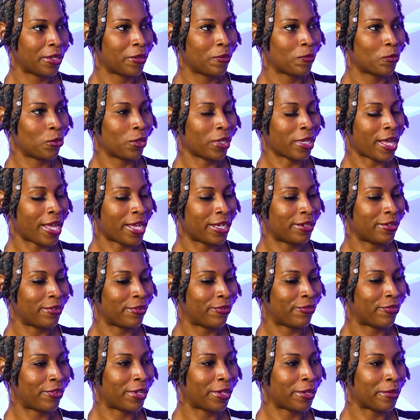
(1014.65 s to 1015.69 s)
what kind
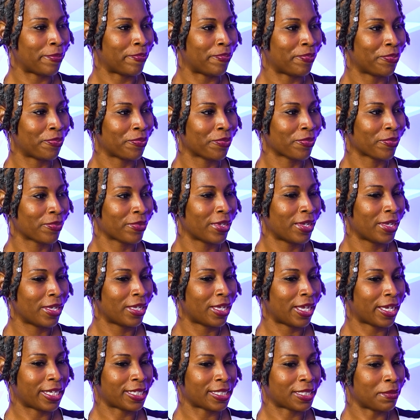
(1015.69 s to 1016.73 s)
of
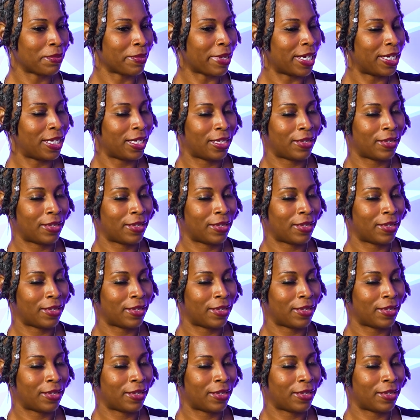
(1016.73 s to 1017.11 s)
I guess somebody,